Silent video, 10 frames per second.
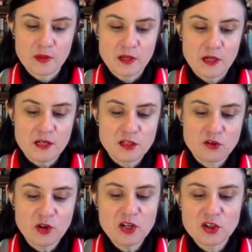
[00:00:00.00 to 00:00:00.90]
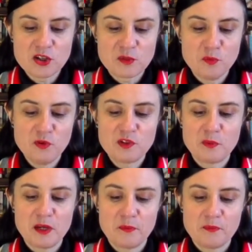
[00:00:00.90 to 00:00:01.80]
Its strangeness moves
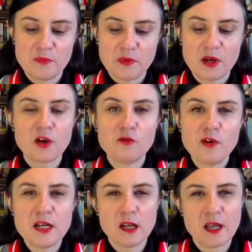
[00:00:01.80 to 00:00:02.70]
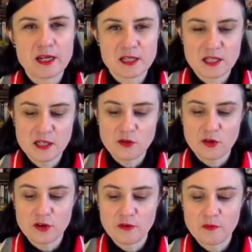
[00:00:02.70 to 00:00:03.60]
me and I read it like a secret,
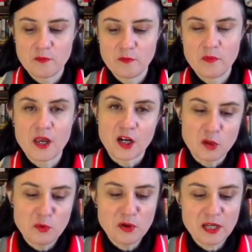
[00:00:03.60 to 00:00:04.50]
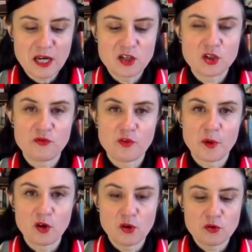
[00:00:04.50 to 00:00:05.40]
a communication from a
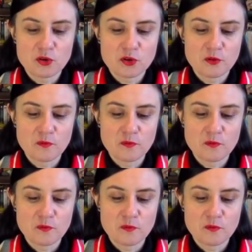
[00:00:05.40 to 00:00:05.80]
ghost.